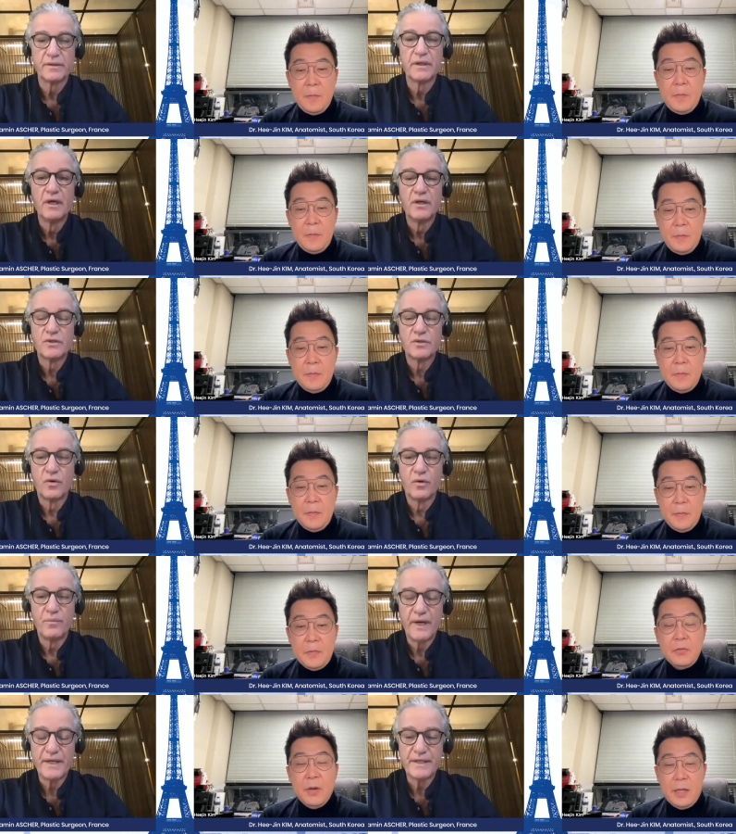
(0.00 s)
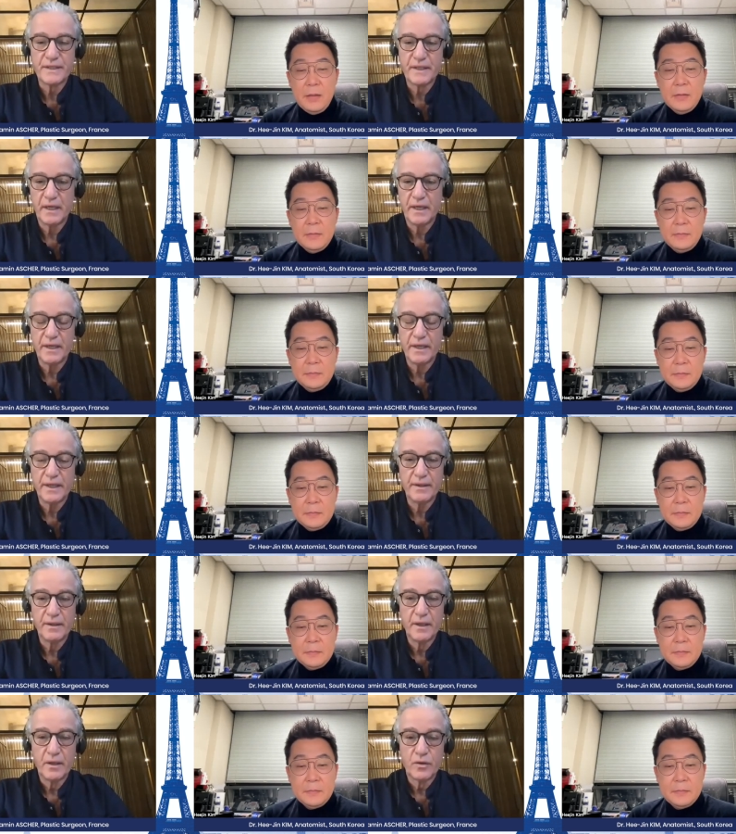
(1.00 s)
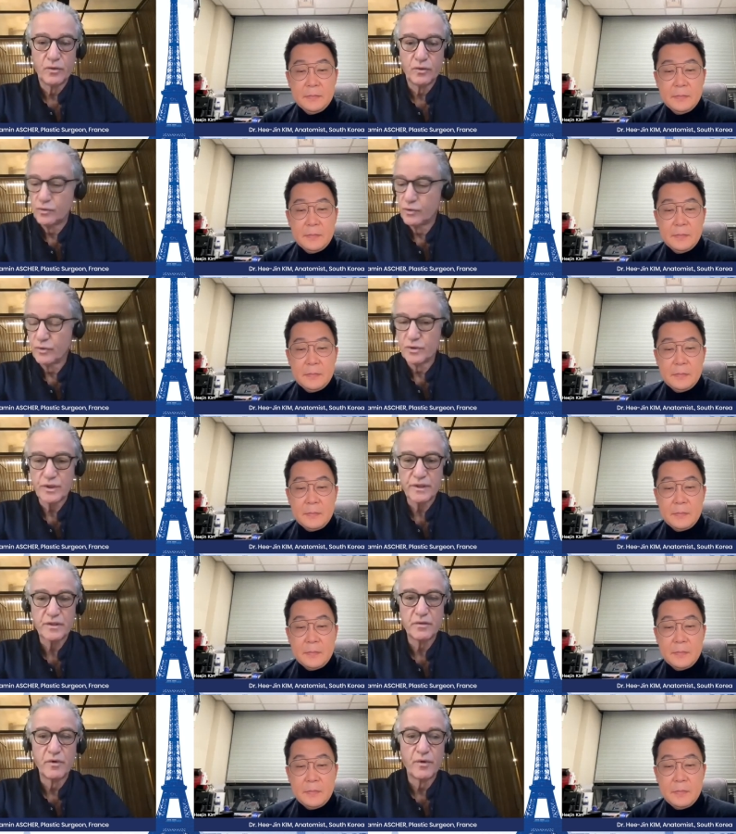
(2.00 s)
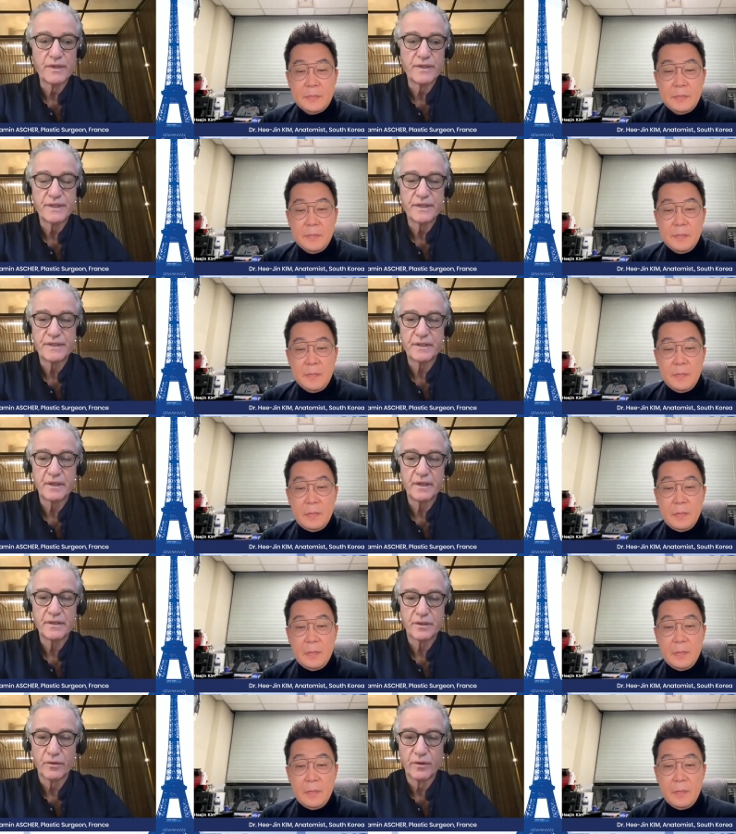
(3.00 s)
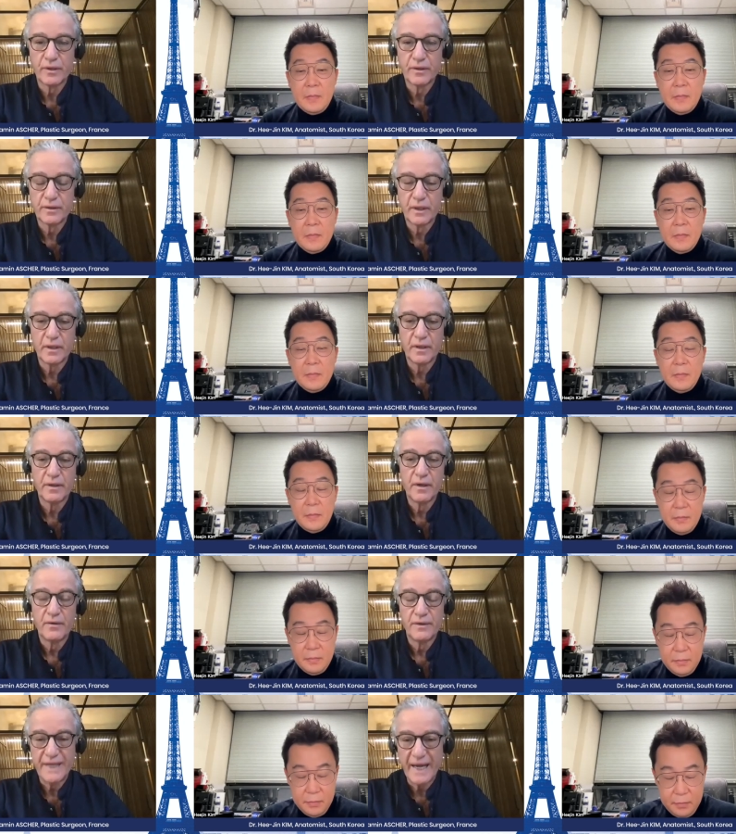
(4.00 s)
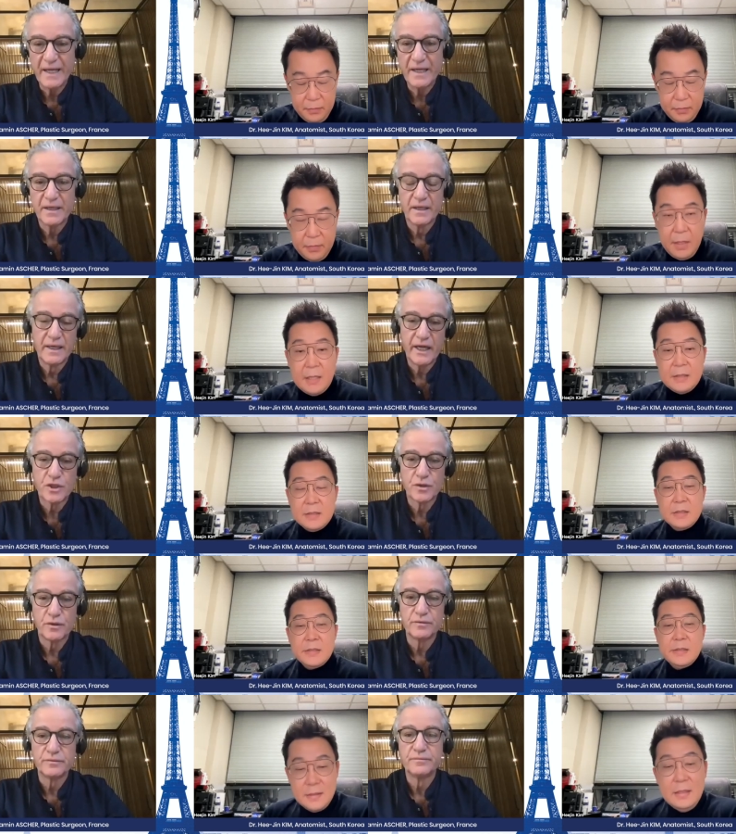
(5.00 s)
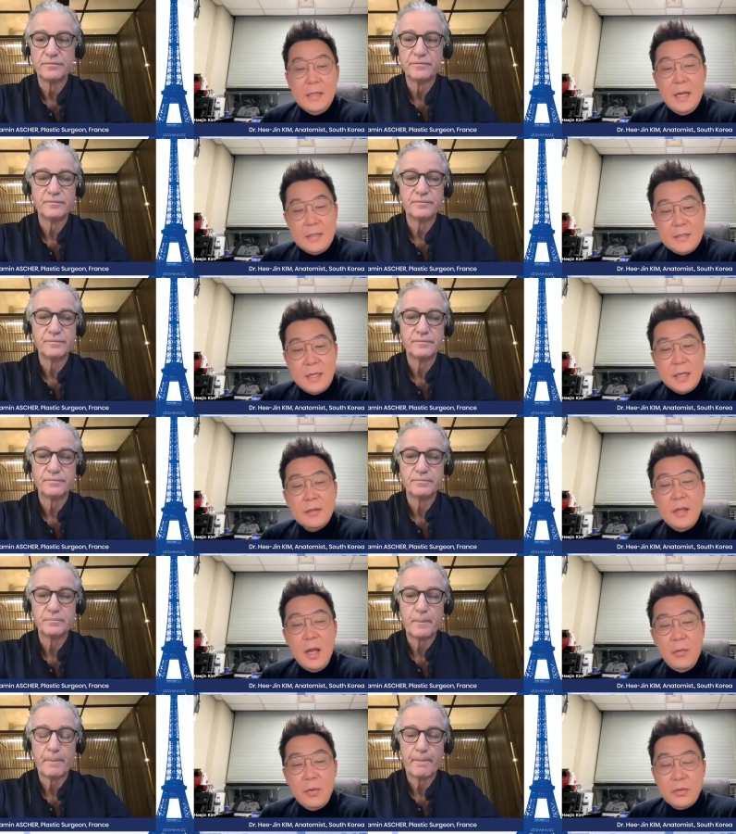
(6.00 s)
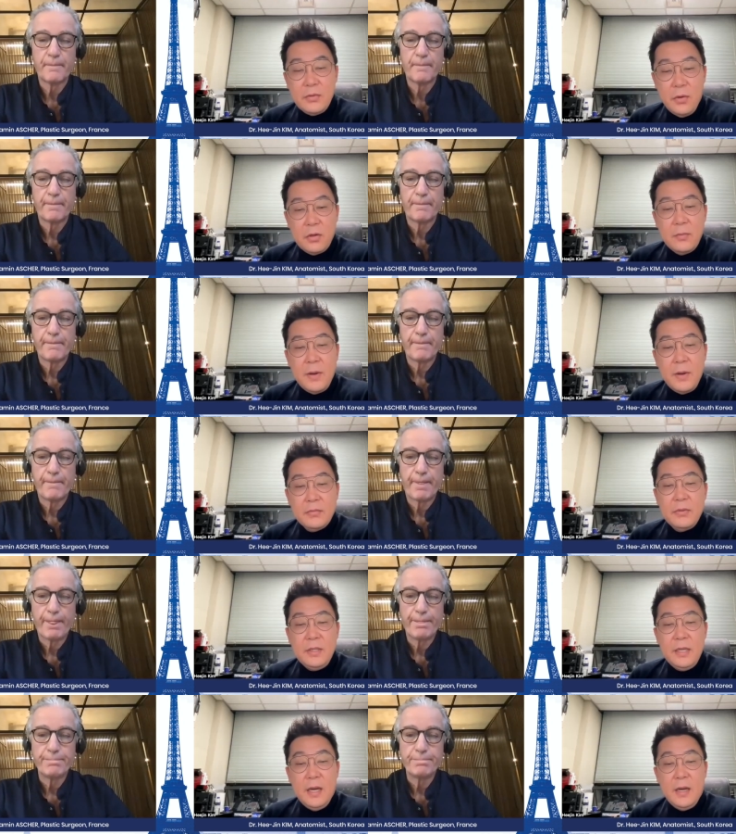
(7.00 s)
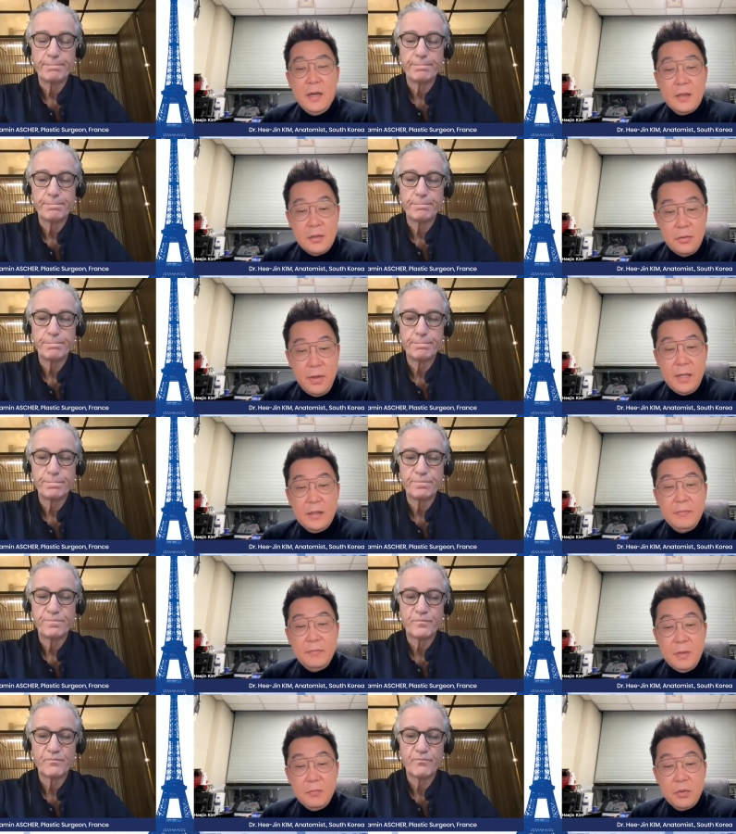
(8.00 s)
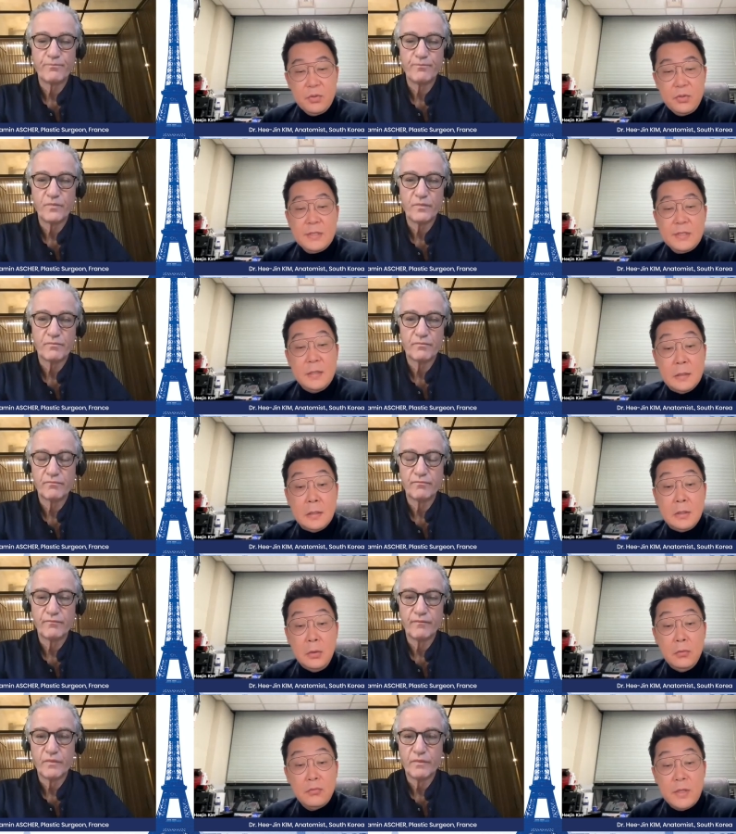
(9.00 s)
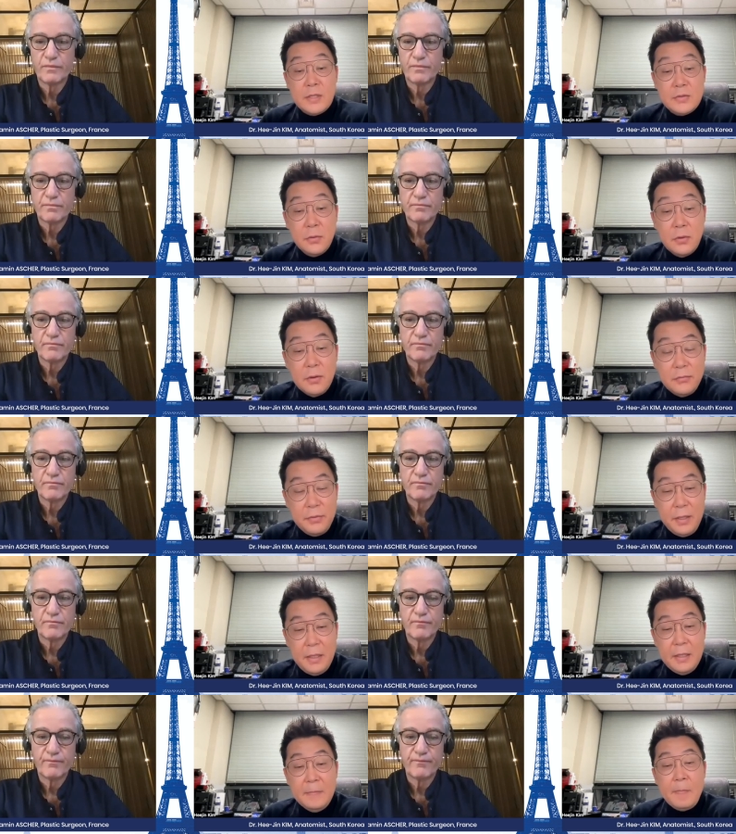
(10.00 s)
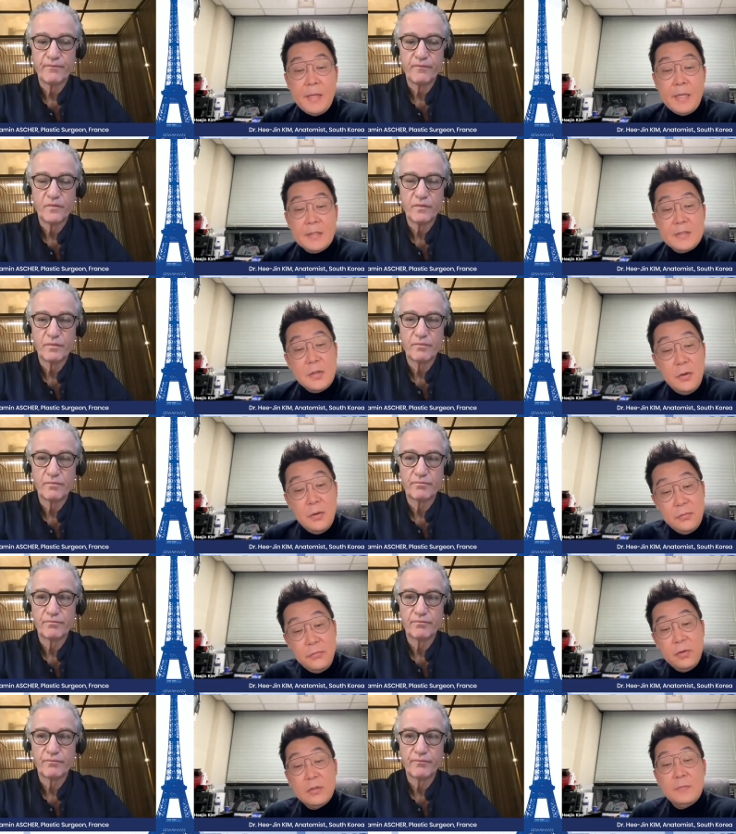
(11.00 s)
Speaker 1: So please, right. uh, could, could you just summarize this uh, second uh, day yes. lecture?
Speaker 2: And second day, I want to talk about the thread lifting procedures under the ultrasonography. So for the